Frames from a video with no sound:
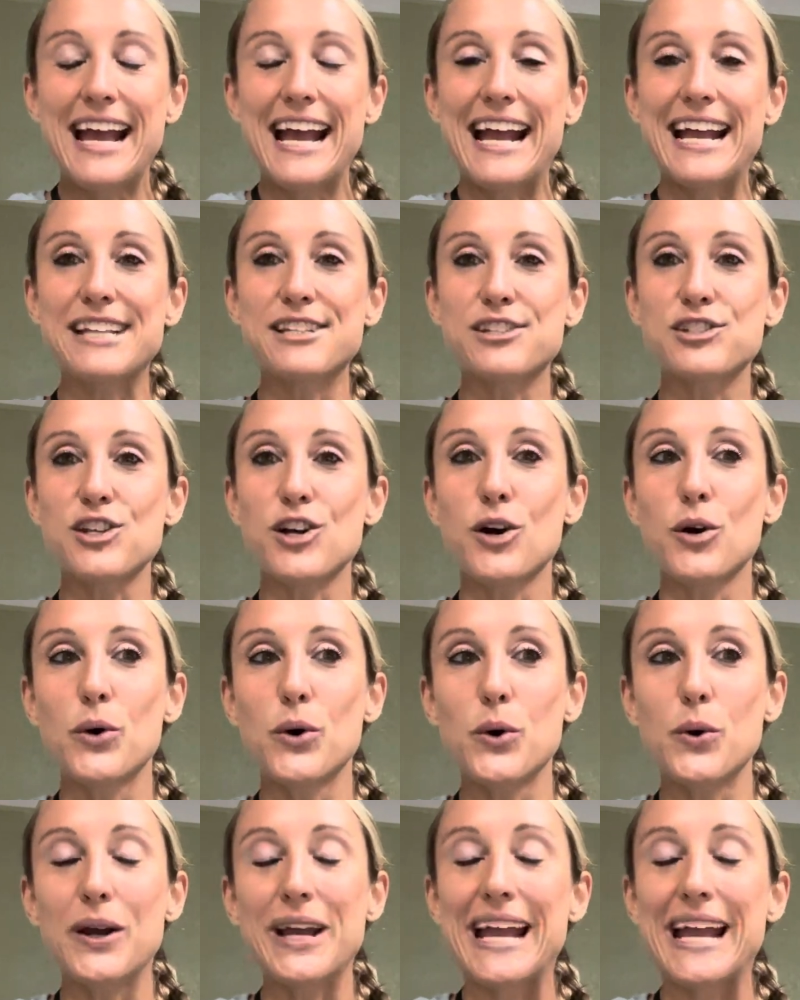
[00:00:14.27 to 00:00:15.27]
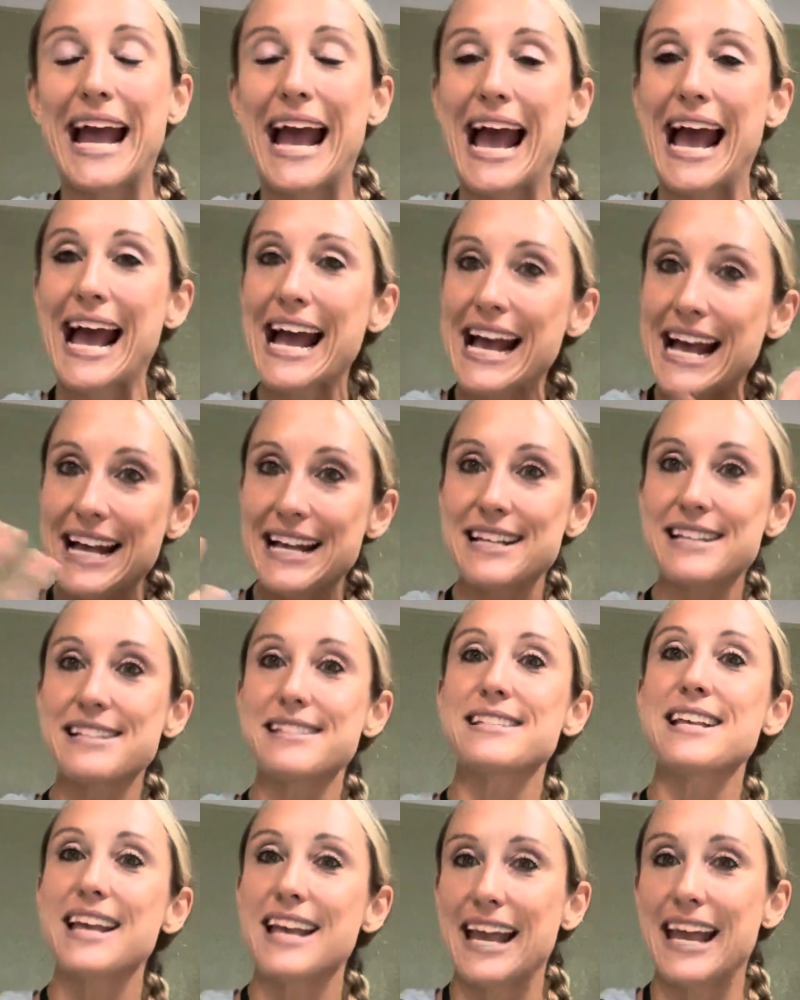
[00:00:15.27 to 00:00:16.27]
And so
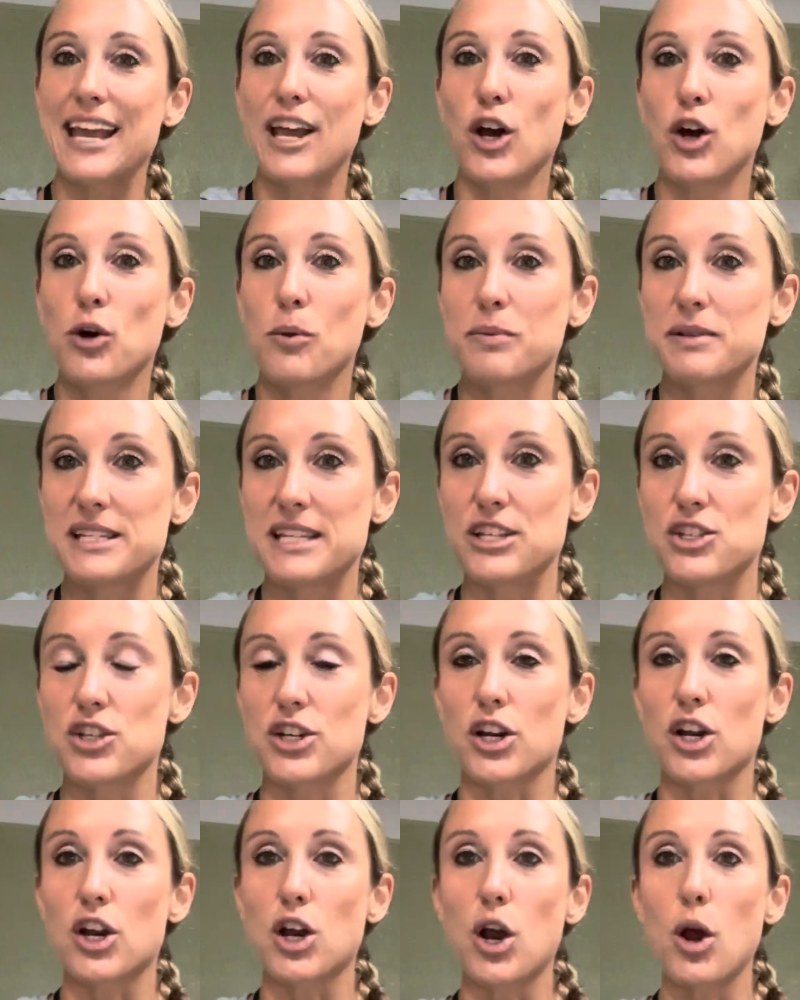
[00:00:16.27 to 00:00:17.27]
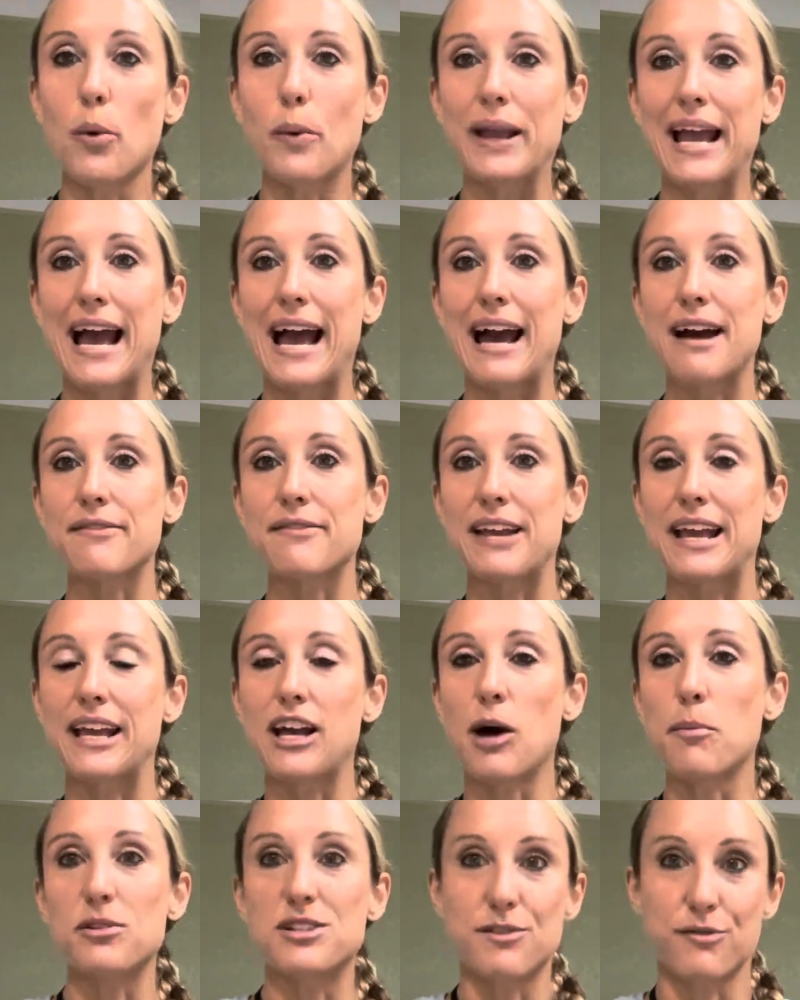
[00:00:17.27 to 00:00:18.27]
as a Hope Teacher, we have a
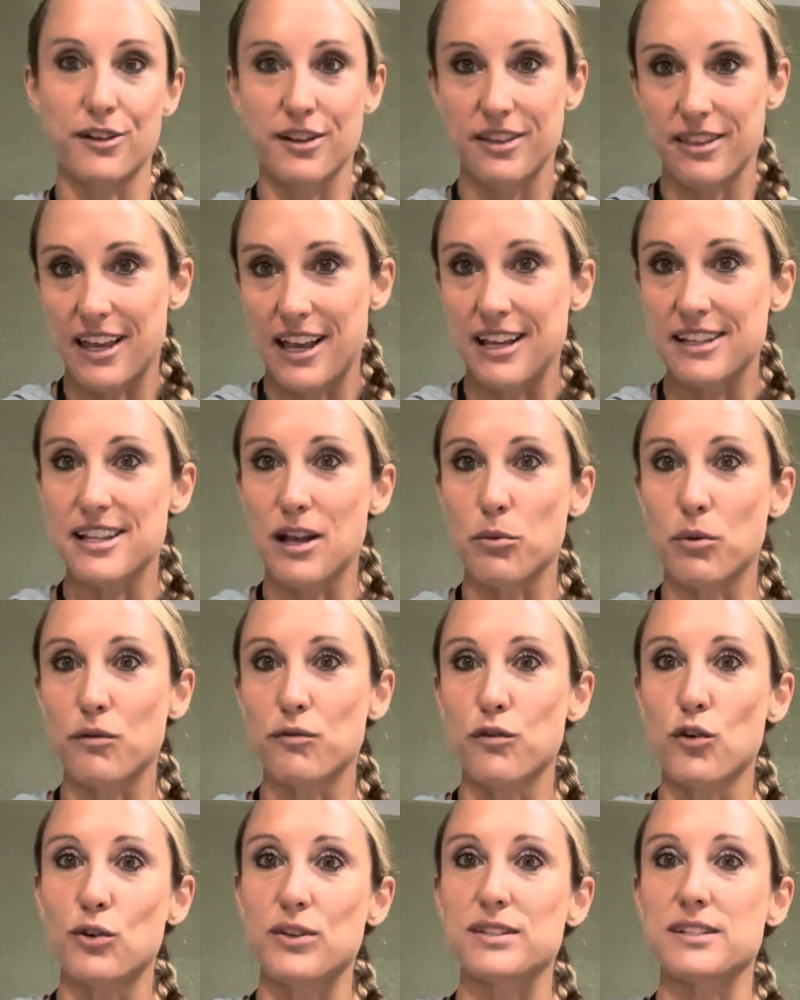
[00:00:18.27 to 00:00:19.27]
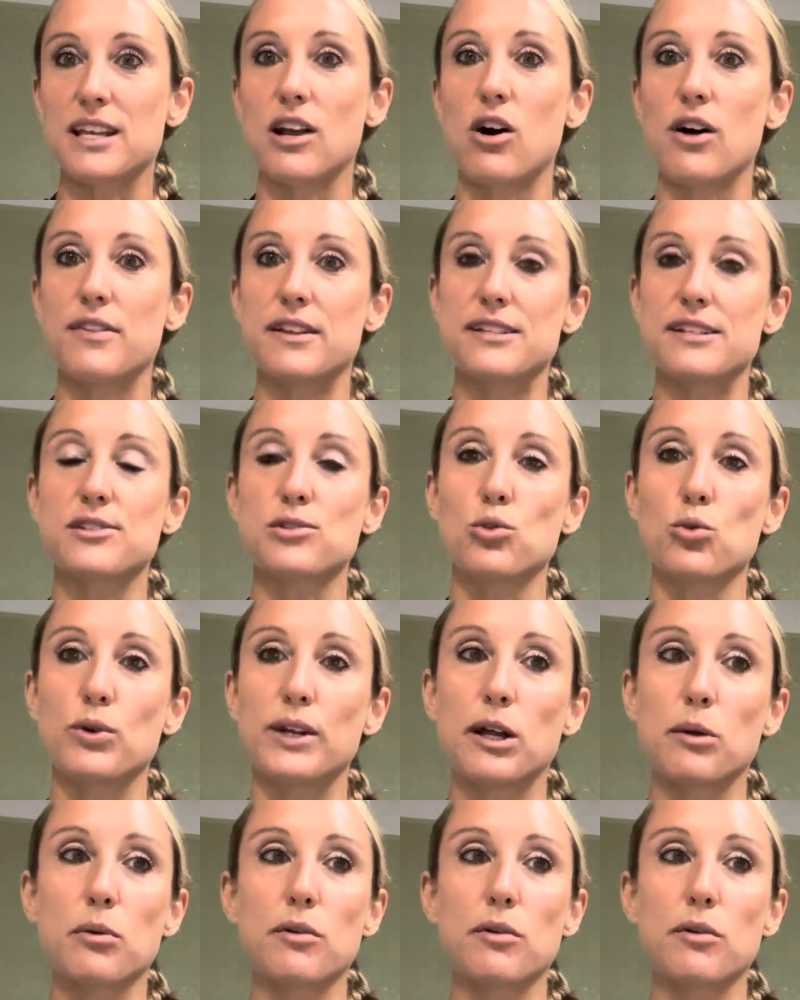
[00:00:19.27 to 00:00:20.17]
couple different things that we're focusing on this school year.